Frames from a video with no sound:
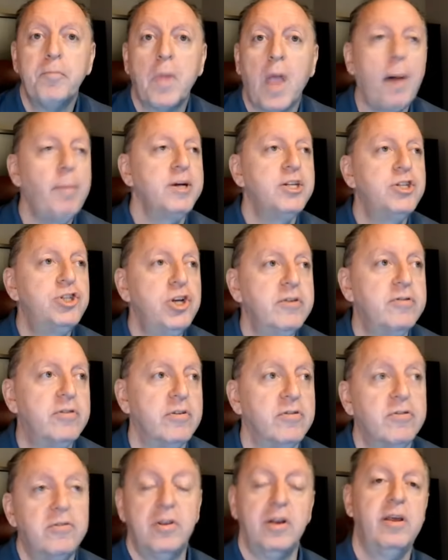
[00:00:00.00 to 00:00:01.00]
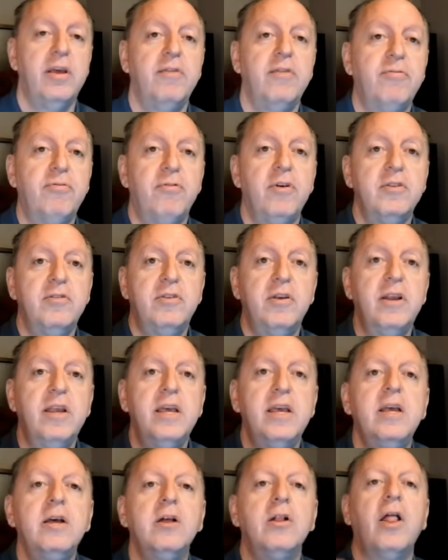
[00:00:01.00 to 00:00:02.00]
How about Jesus? Did he did he
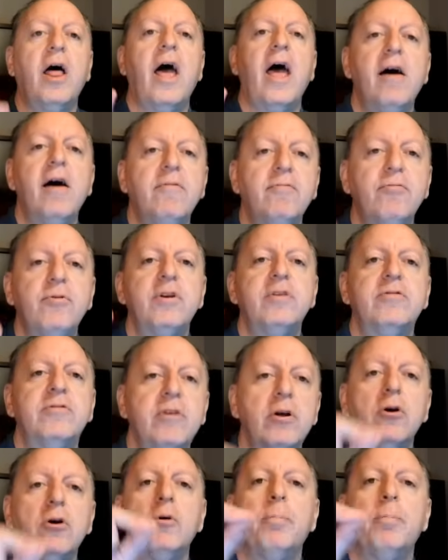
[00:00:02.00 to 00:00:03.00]
heal every single